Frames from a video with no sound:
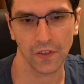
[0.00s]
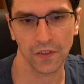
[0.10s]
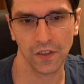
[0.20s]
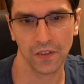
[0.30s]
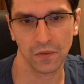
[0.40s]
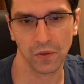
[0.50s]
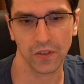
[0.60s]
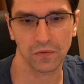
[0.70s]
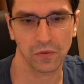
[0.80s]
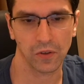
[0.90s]
here he
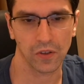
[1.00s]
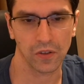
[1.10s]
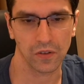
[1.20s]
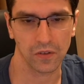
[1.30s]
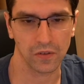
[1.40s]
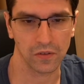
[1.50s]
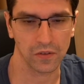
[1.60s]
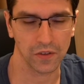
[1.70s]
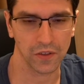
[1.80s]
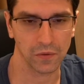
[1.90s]
went for
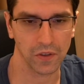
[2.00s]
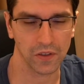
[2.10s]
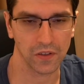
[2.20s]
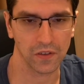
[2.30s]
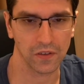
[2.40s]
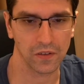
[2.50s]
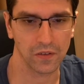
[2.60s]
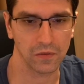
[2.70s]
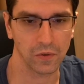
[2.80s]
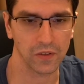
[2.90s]

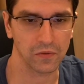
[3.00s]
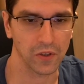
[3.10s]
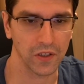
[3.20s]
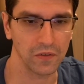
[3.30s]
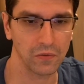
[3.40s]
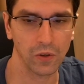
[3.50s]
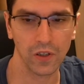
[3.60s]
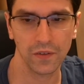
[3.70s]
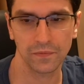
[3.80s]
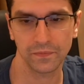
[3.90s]

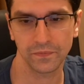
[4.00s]
e4.